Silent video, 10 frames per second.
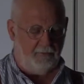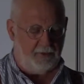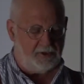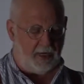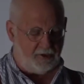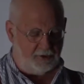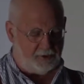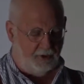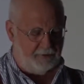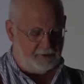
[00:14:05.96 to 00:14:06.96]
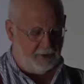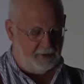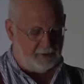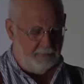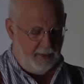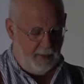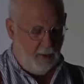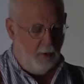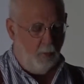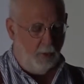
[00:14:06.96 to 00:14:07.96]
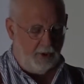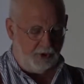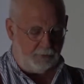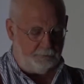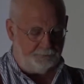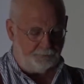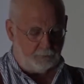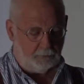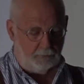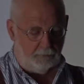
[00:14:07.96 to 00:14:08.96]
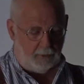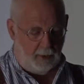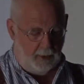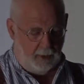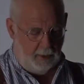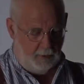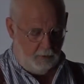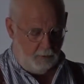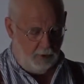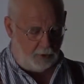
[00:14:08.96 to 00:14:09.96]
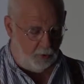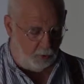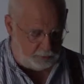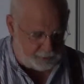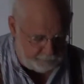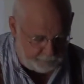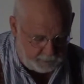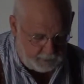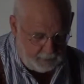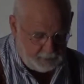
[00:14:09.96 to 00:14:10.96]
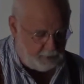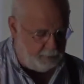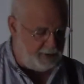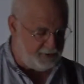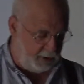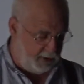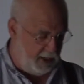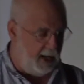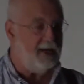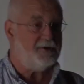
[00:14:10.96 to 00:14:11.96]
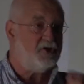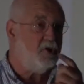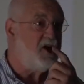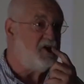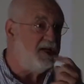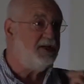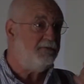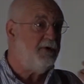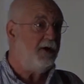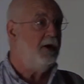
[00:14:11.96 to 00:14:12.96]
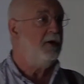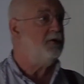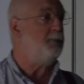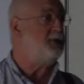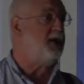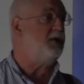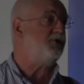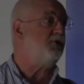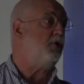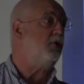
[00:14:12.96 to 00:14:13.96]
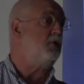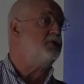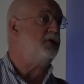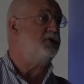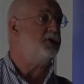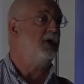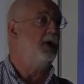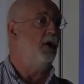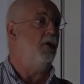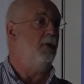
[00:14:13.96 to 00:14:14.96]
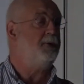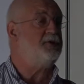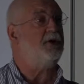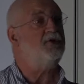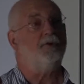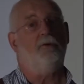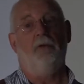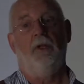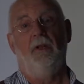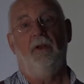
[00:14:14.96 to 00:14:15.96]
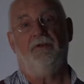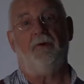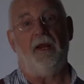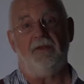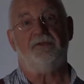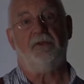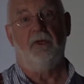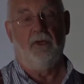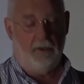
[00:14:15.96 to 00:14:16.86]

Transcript: of intelligence officers which were called to a meeting and asked to identify the potential causes or potential threats